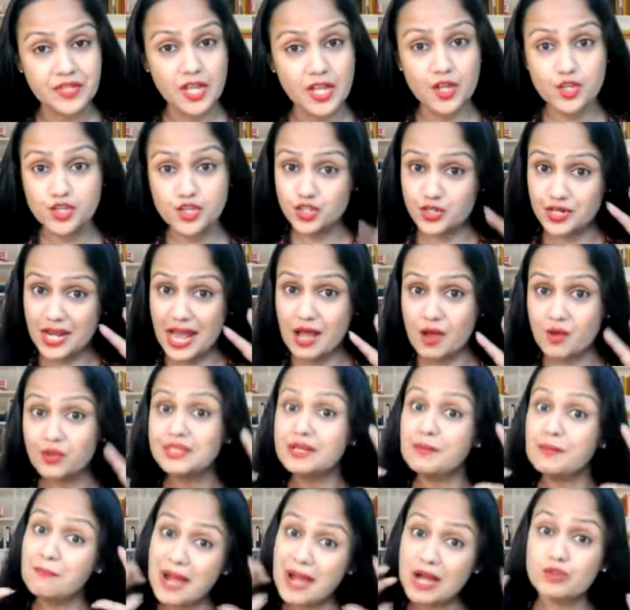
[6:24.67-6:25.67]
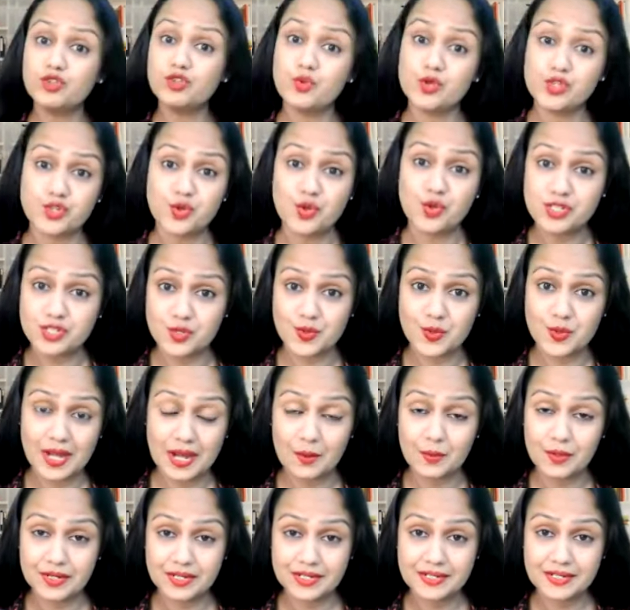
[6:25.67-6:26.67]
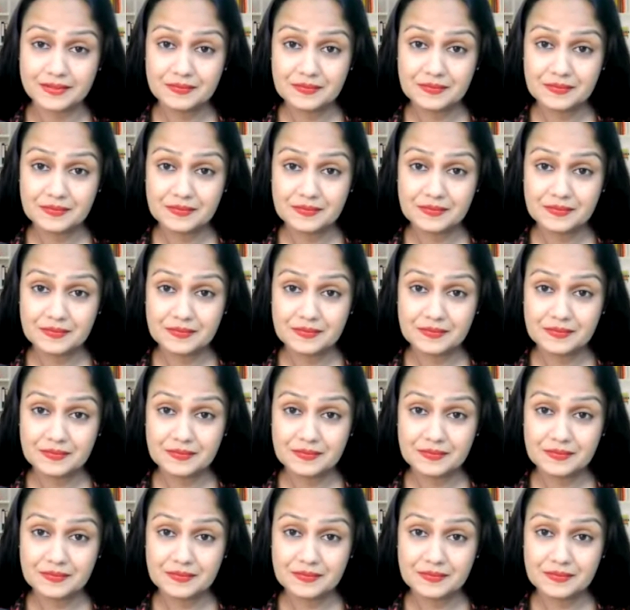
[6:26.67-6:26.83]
So now the mouth was also covered.